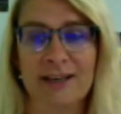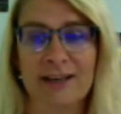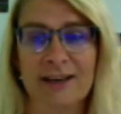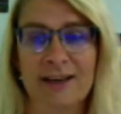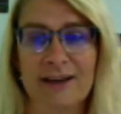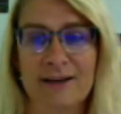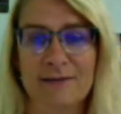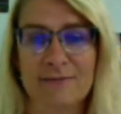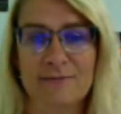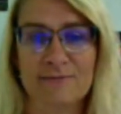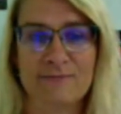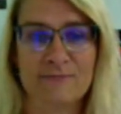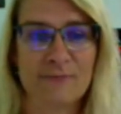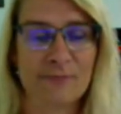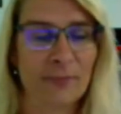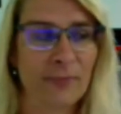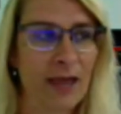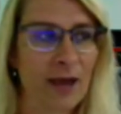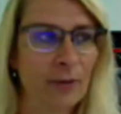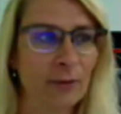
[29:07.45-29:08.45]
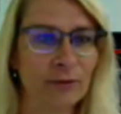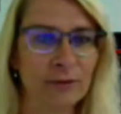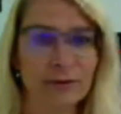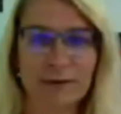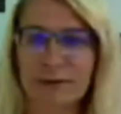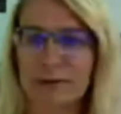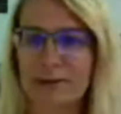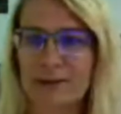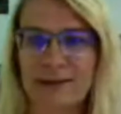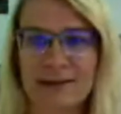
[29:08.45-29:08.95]
I will
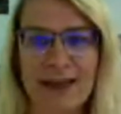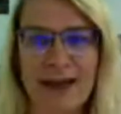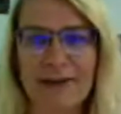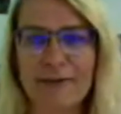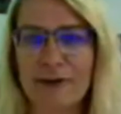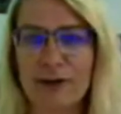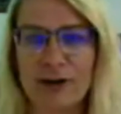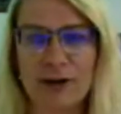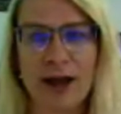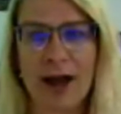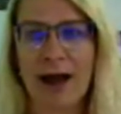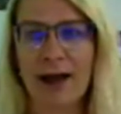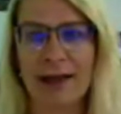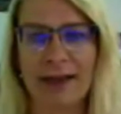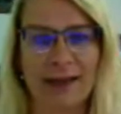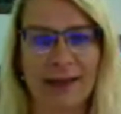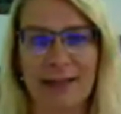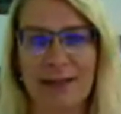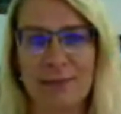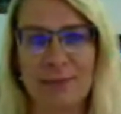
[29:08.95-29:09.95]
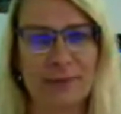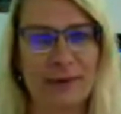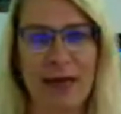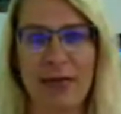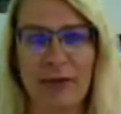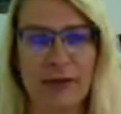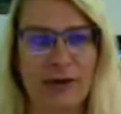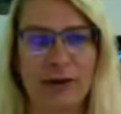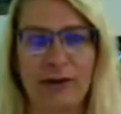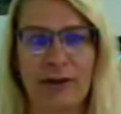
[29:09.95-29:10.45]
never knock any
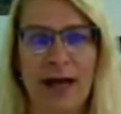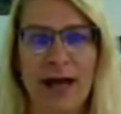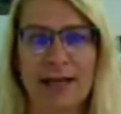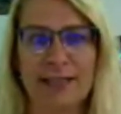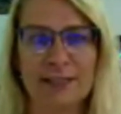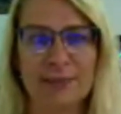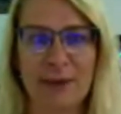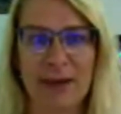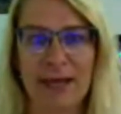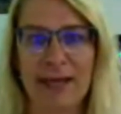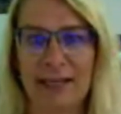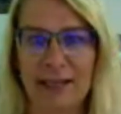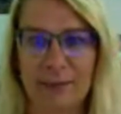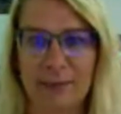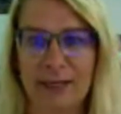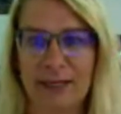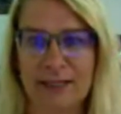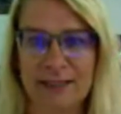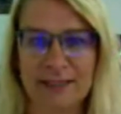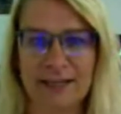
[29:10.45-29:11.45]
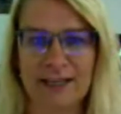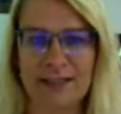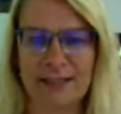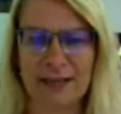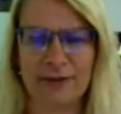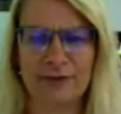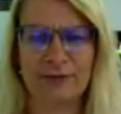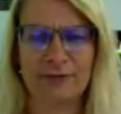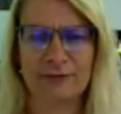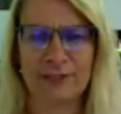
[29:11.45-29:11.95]
other class by any means, because
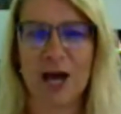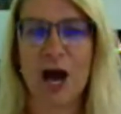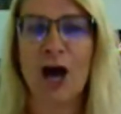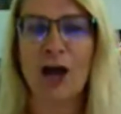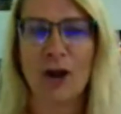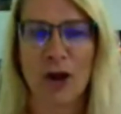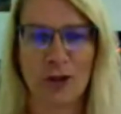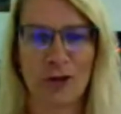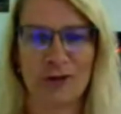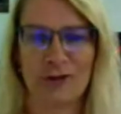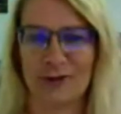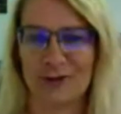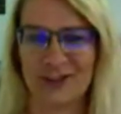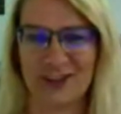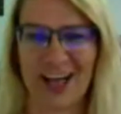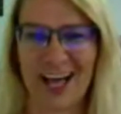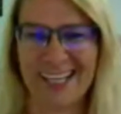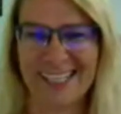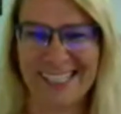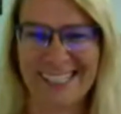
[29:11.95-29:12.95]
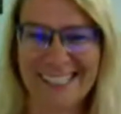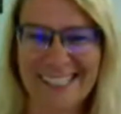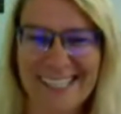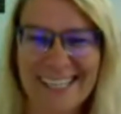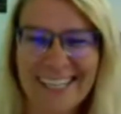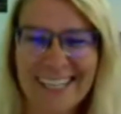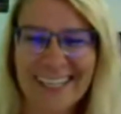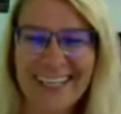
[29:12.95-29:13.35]
I've taught all of those classes.